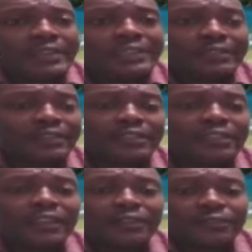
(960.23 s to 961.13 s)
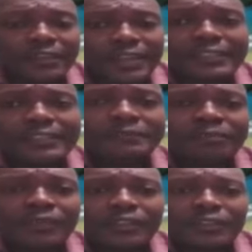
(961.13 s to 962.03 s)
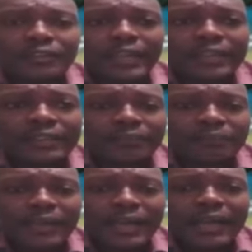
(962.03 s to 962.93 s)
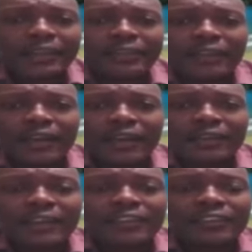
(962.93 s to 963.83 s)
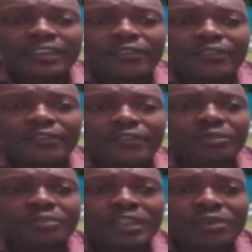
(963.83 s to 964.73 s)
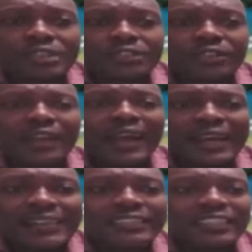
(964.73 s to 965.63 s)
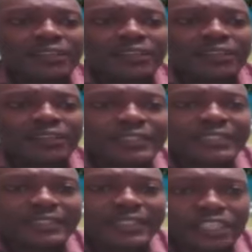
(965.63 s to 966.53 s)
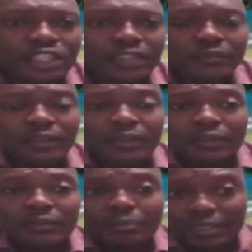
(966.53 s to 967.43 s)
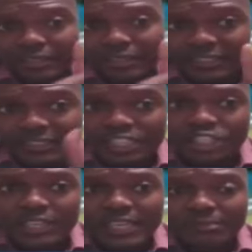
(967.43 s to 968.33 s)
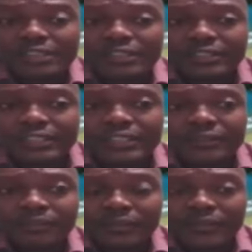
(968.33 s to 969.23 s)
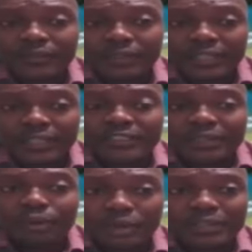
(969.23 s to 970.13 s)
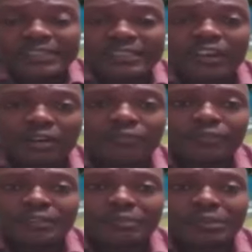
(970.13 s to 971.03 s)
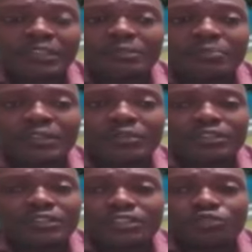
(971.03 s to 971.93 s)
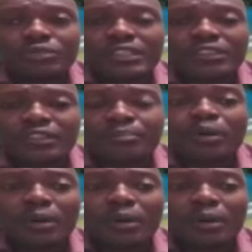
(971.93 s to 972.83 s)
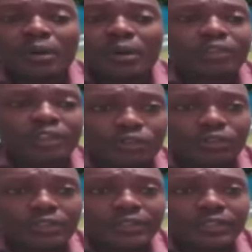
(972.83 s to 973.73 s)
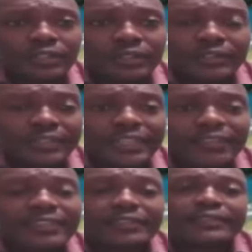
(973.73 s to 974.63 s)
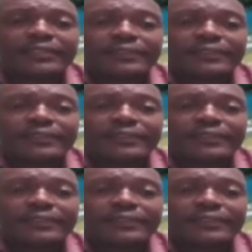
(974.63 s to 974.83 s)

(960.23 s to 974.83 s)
internal affairs, right? And, and, and therefore, Tobago is not asking for secession. But secession, I must say, is the policy of the PDP. Watson Duke is on public record saying this